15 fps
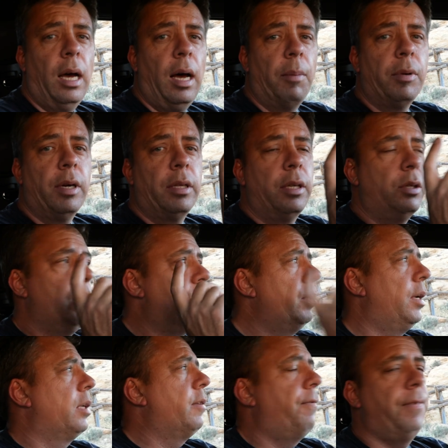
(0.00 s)
I'm gonna do
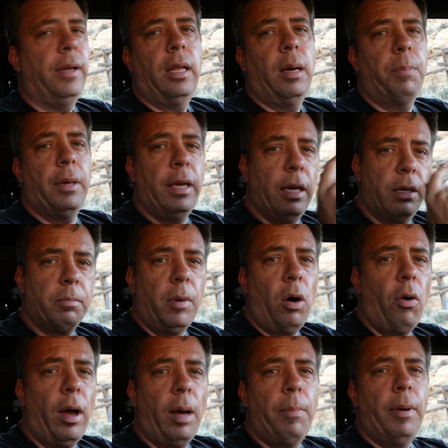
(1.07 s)
another fill up here in
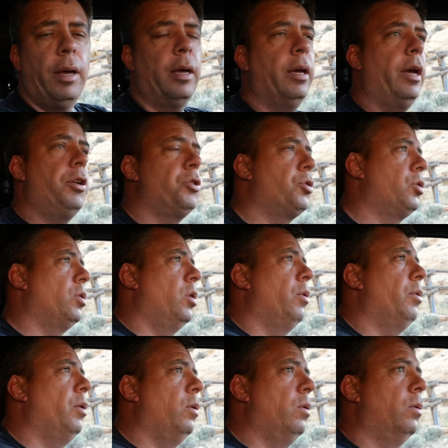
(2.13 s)
Moab and show
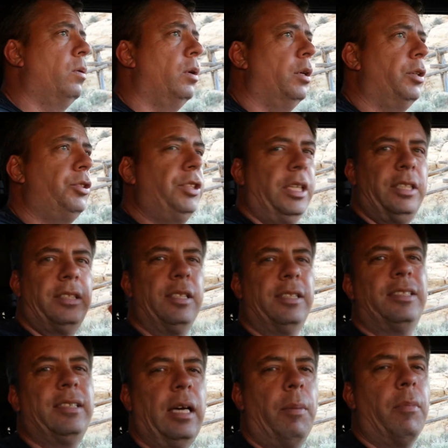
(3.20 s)
you just a
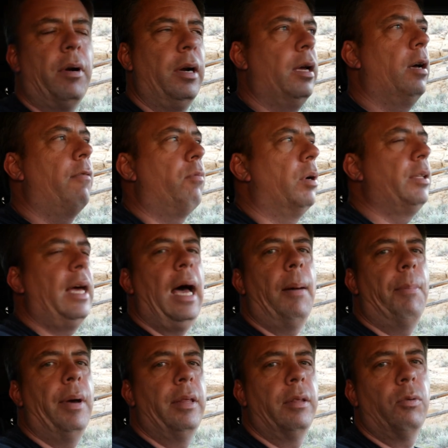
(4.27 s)
summary of what
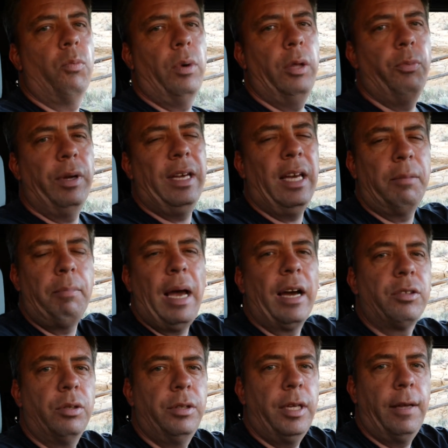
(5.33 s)
happened when we get
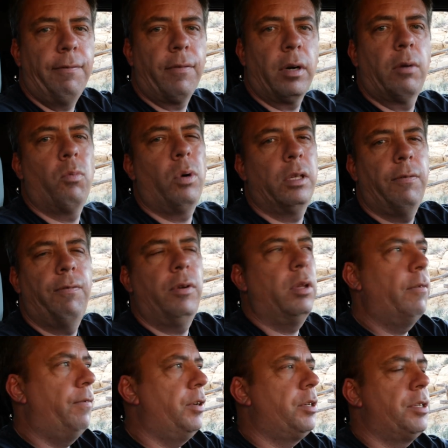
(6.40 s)
back to Denver, what
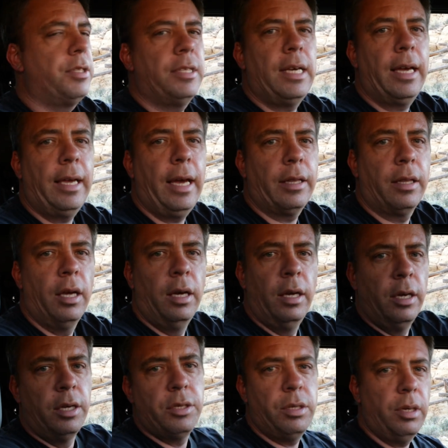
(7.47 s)
fuel efficiency I get.
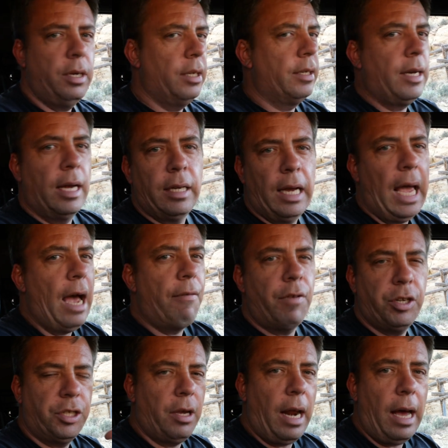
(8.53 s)
So you can kind of
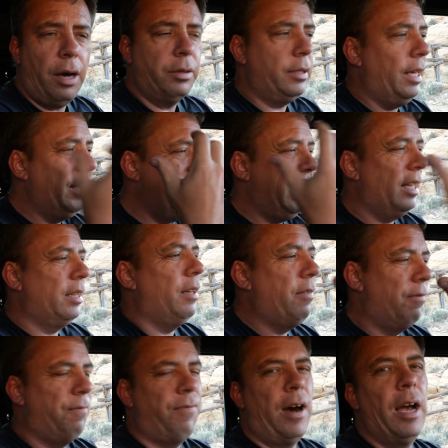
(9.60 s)
average it out and get the
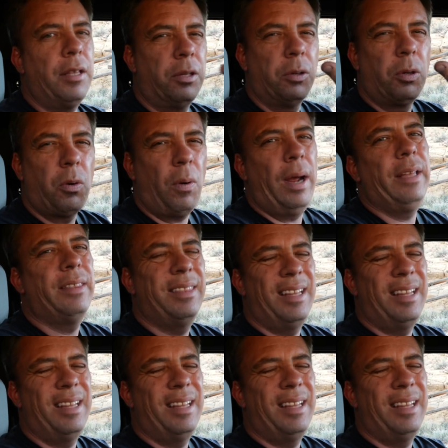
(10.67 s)
final great